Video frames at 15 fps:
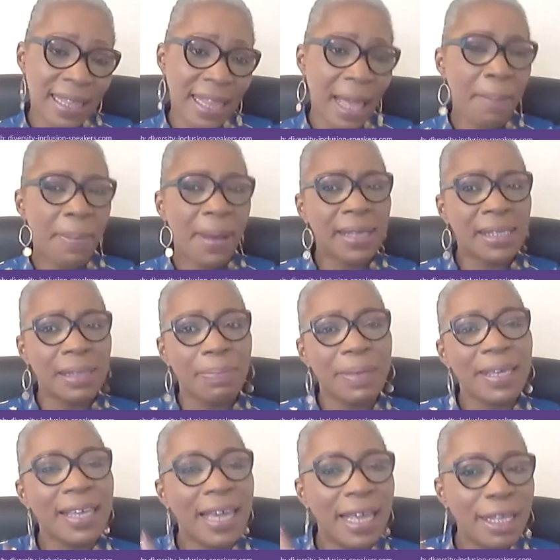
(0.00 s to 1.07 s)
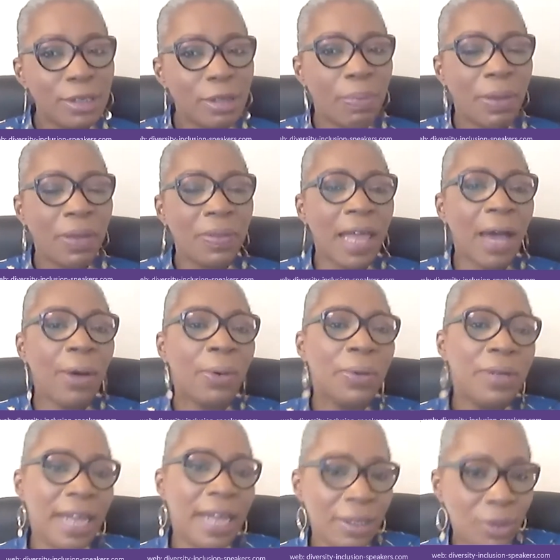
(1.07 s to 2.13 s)
and that person begins to build their
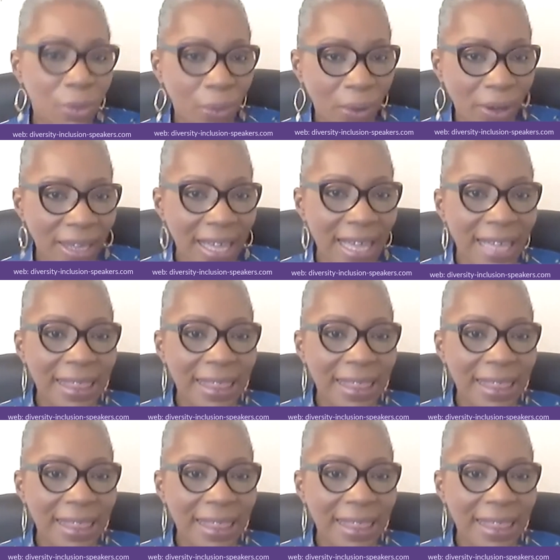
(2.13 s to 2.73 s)
own network.